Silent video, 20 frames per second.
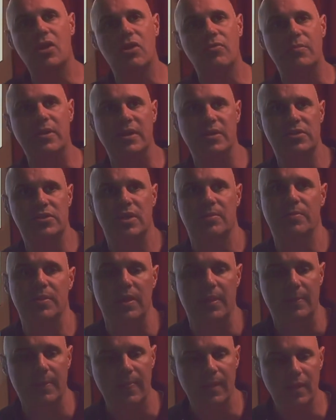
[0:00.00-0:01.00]
means something.
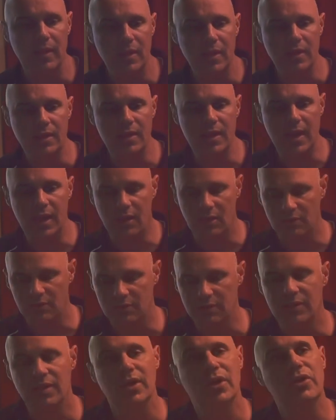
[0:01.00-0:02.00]
Now,
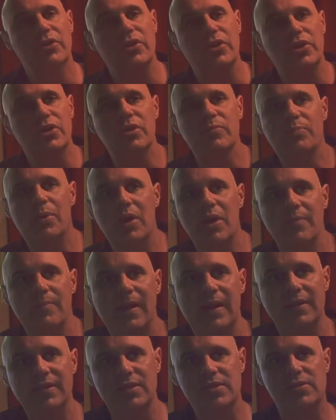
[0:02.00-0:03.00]
the good part
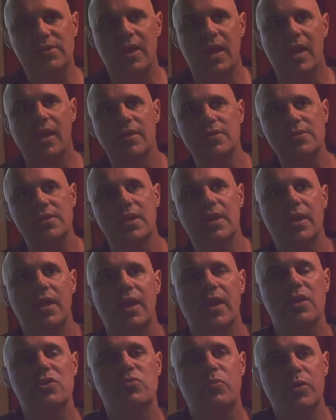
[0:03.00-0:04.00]
about this, guys,
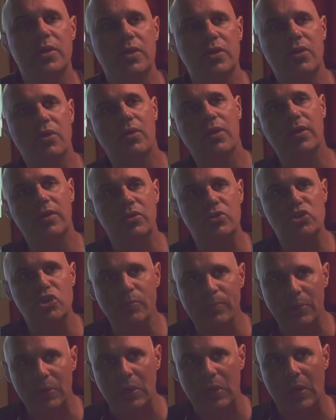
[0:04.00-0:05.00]
is when you go on to
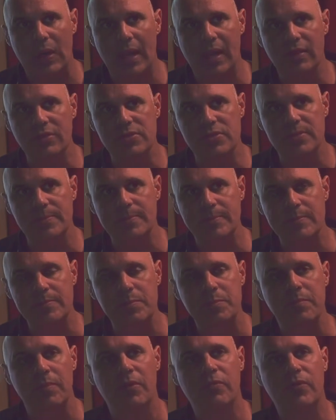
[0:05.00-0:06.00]
Jupiter grades,
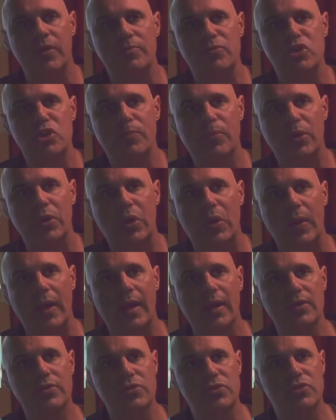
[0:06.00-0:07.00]
from Jupiter
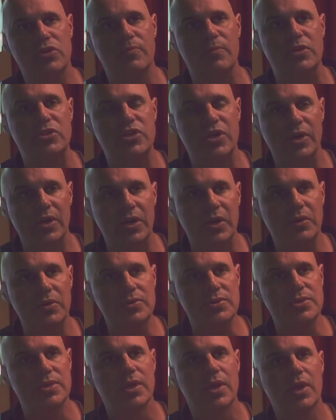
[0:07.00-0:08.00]
grades to
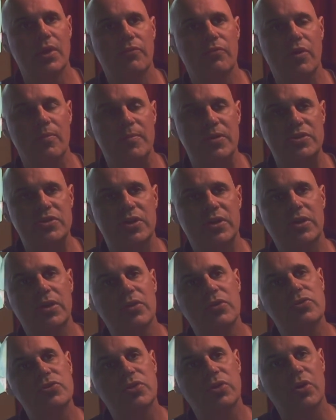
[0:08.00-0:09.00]
materials, from
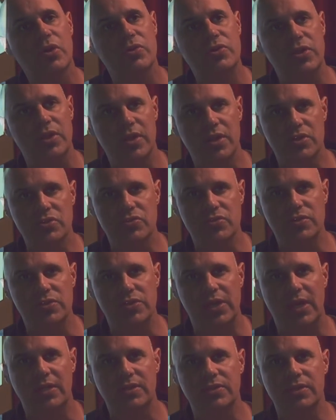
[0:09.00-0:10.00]
materials you go to the history
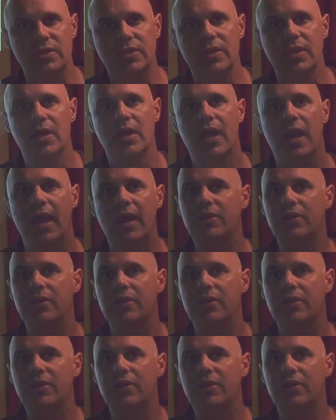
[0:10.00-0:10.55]
section, and